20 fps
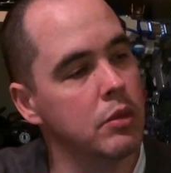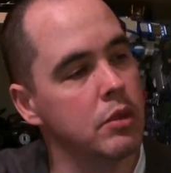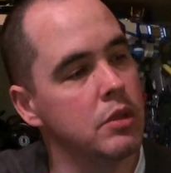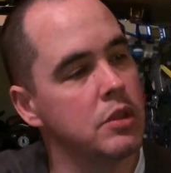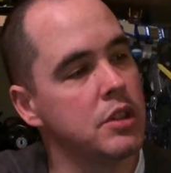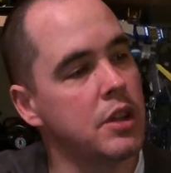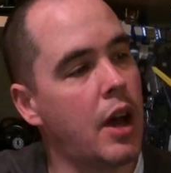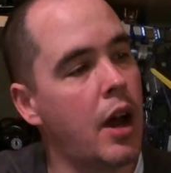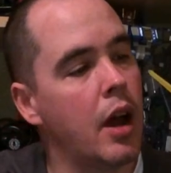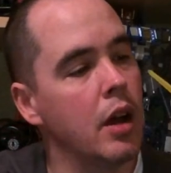
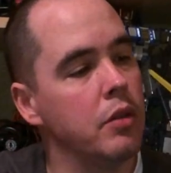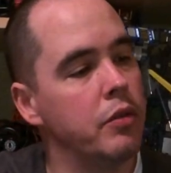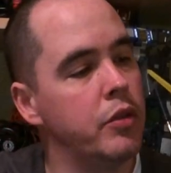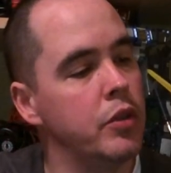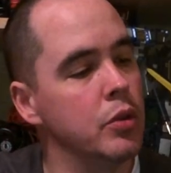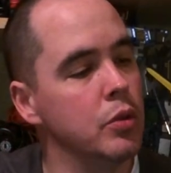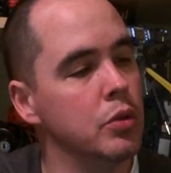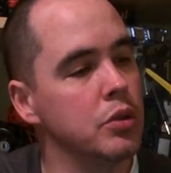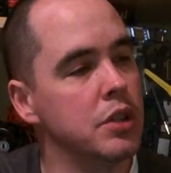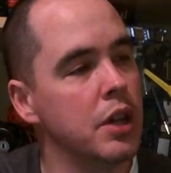side
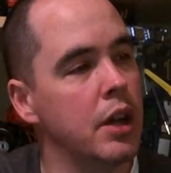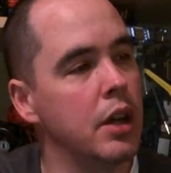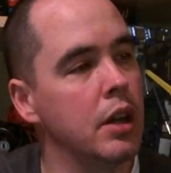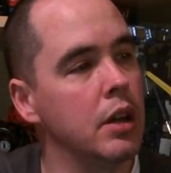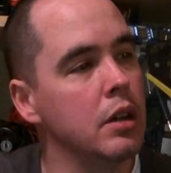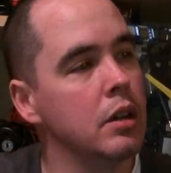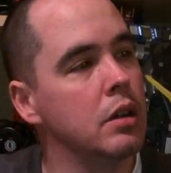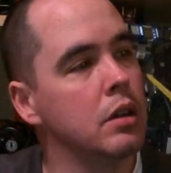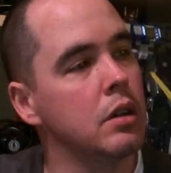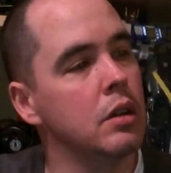fuel
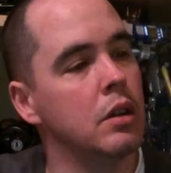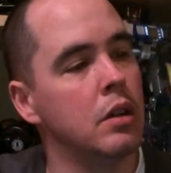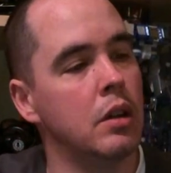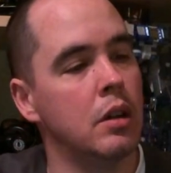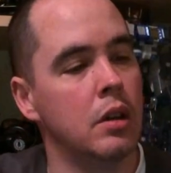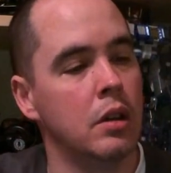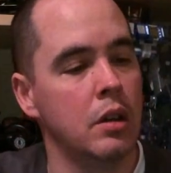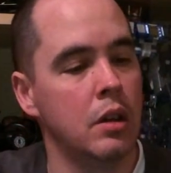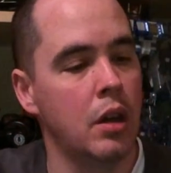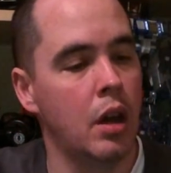tank.
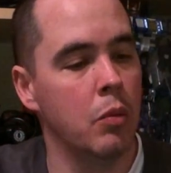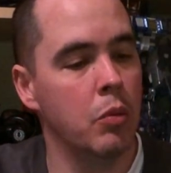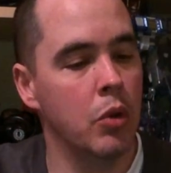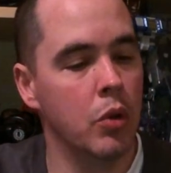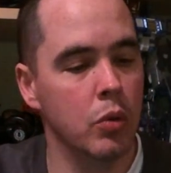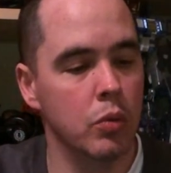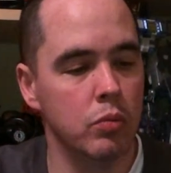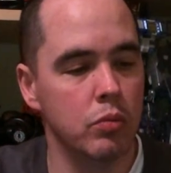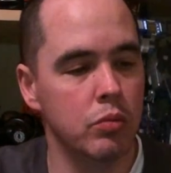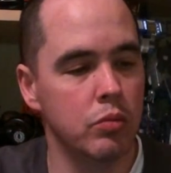I
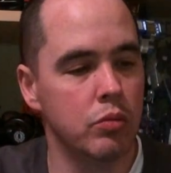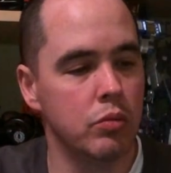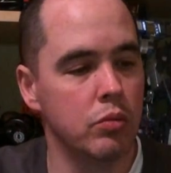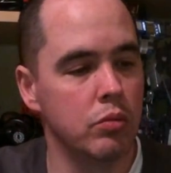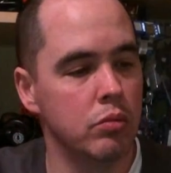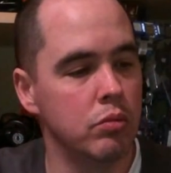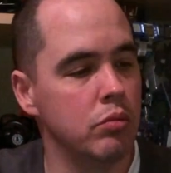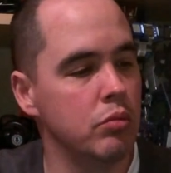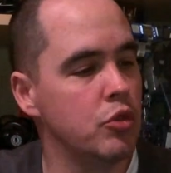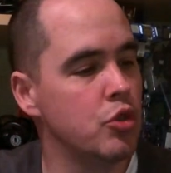won't
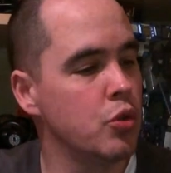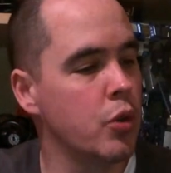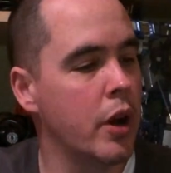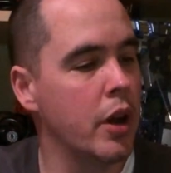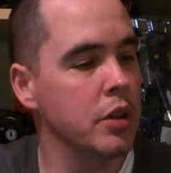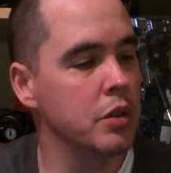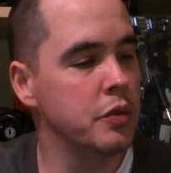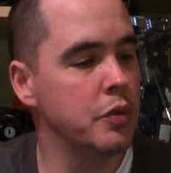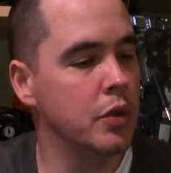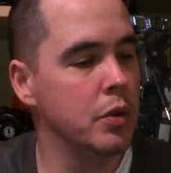
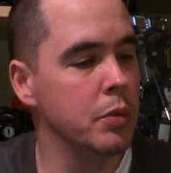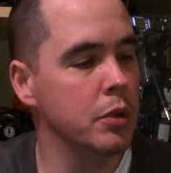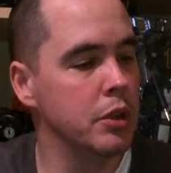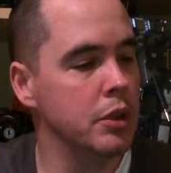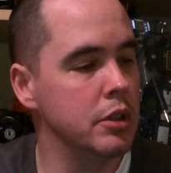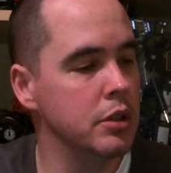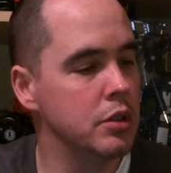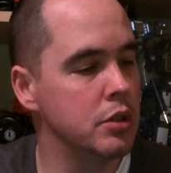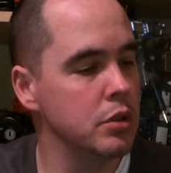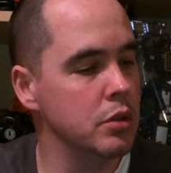transform it
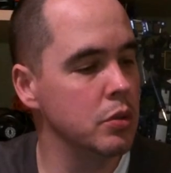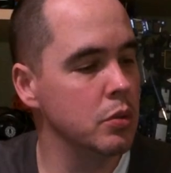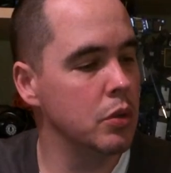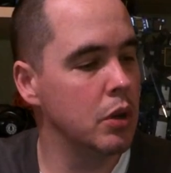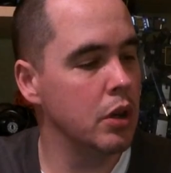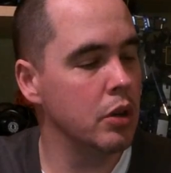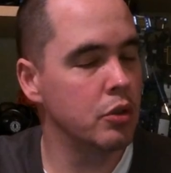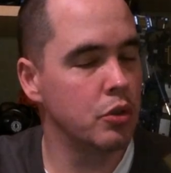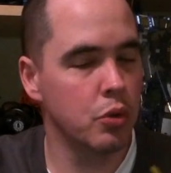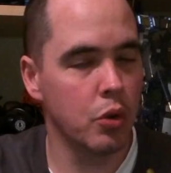into
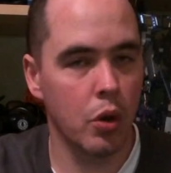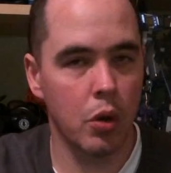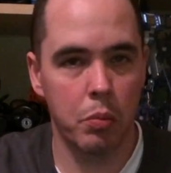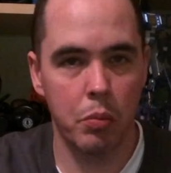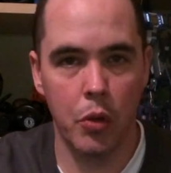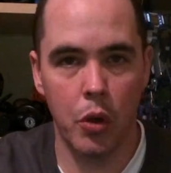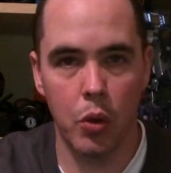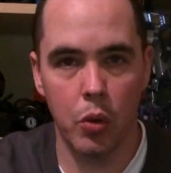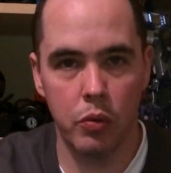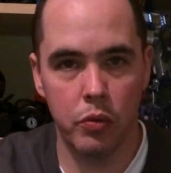truck
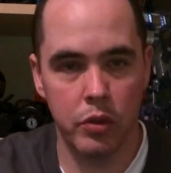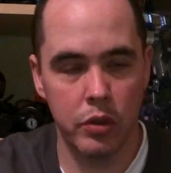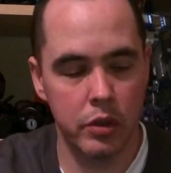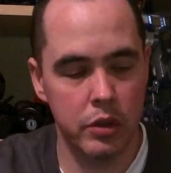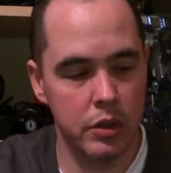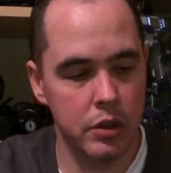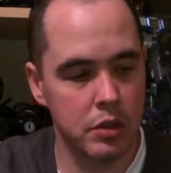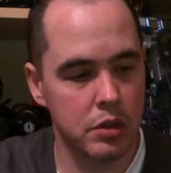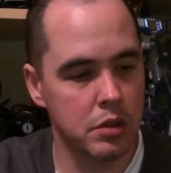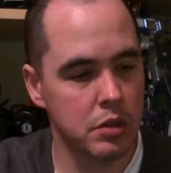mode for
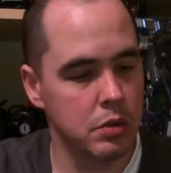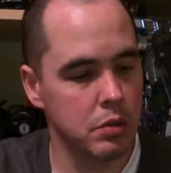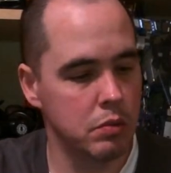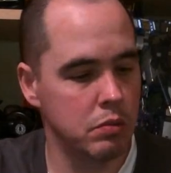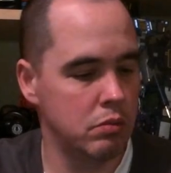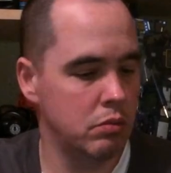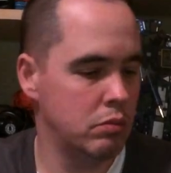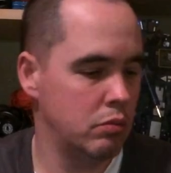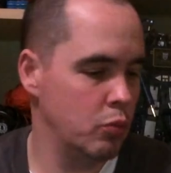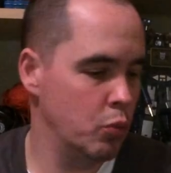this
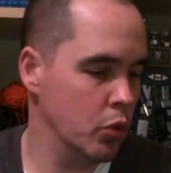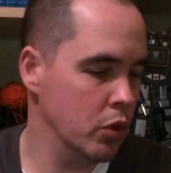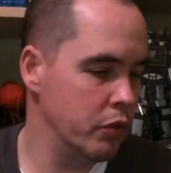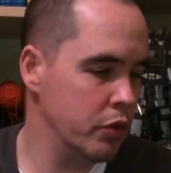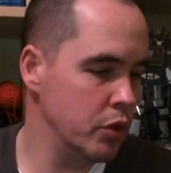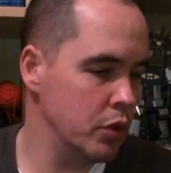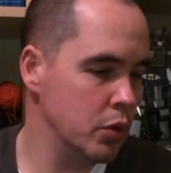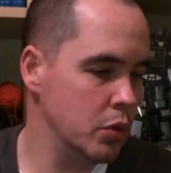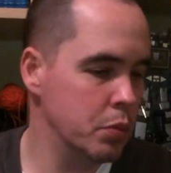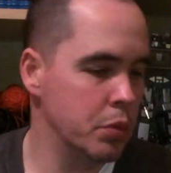
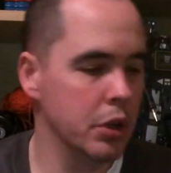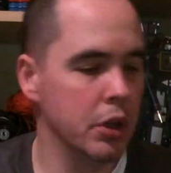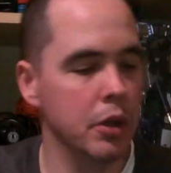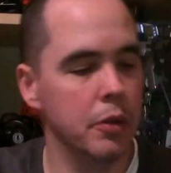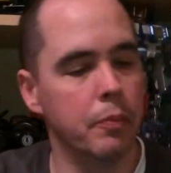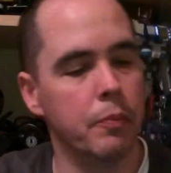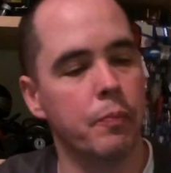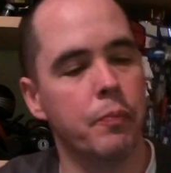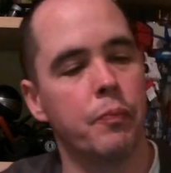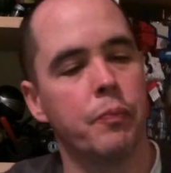review, but
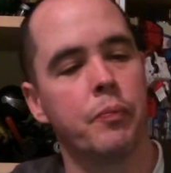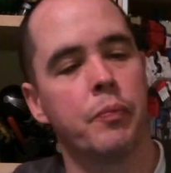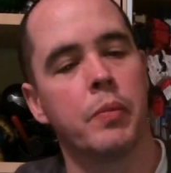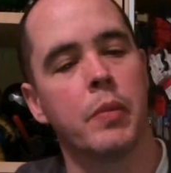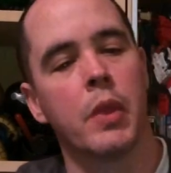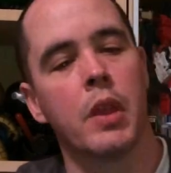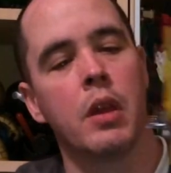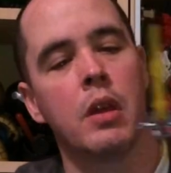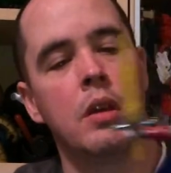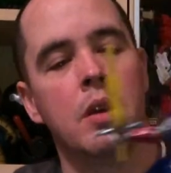
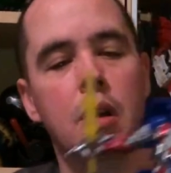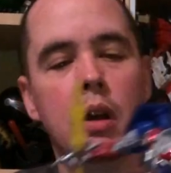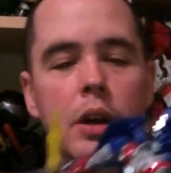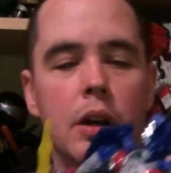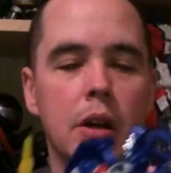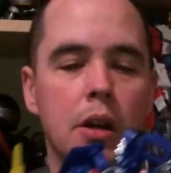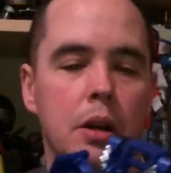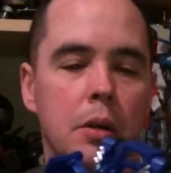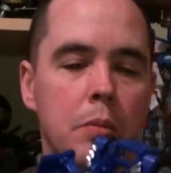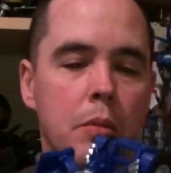
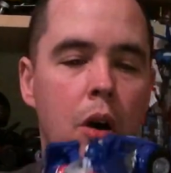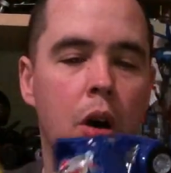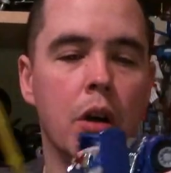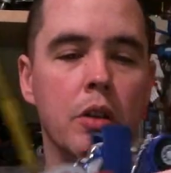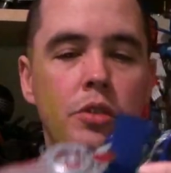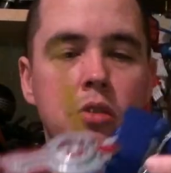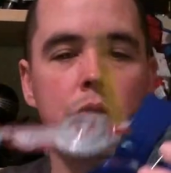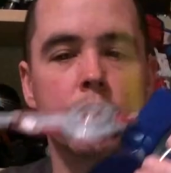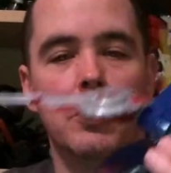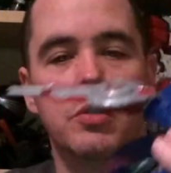
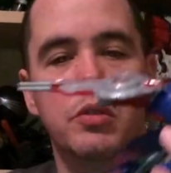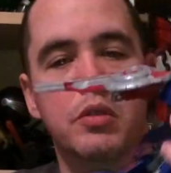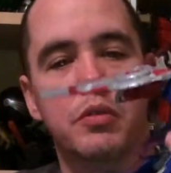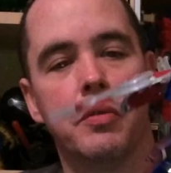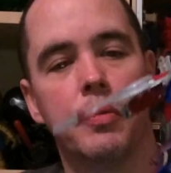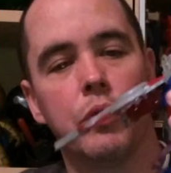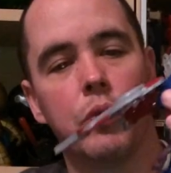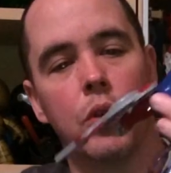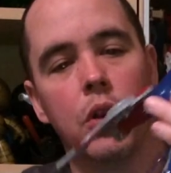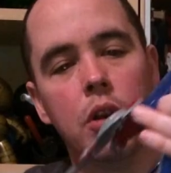also the
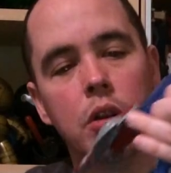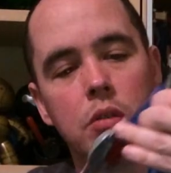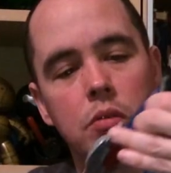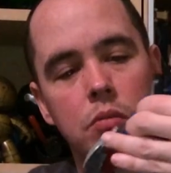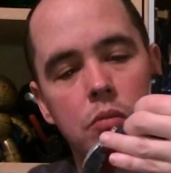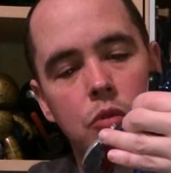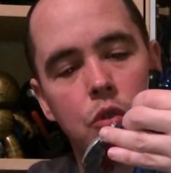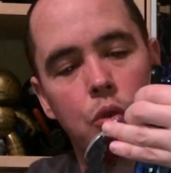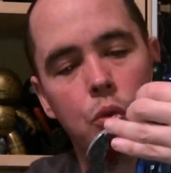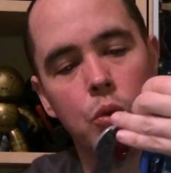front
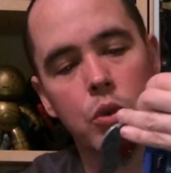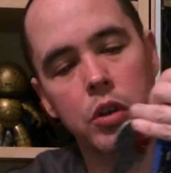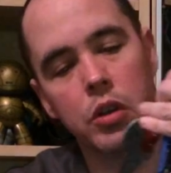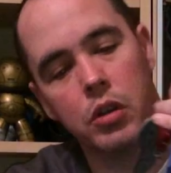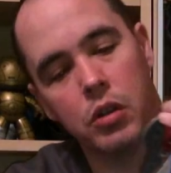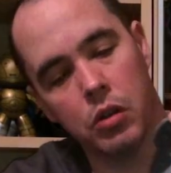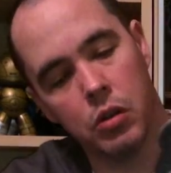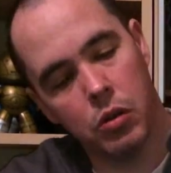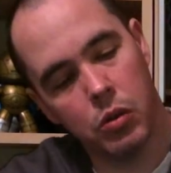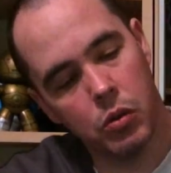
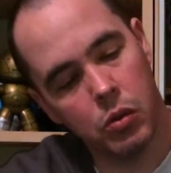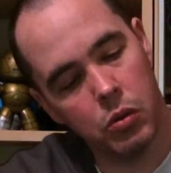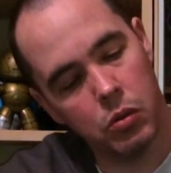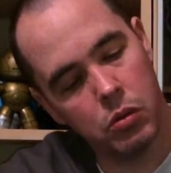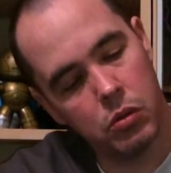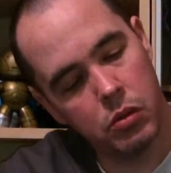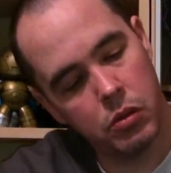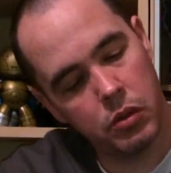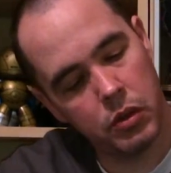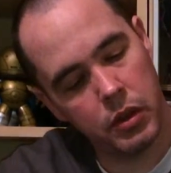grille,
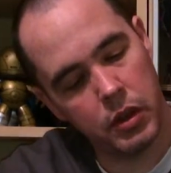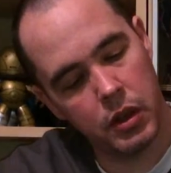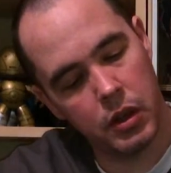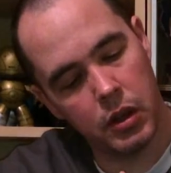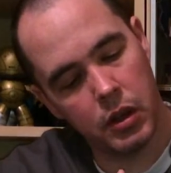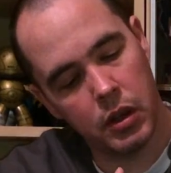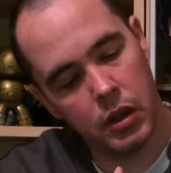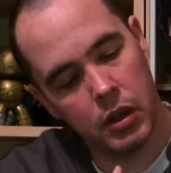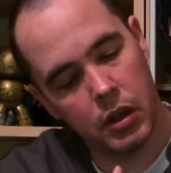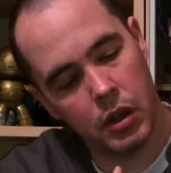
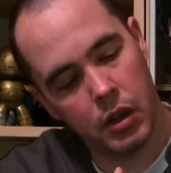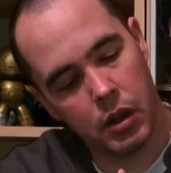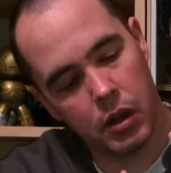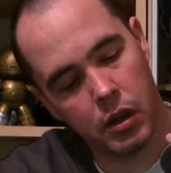the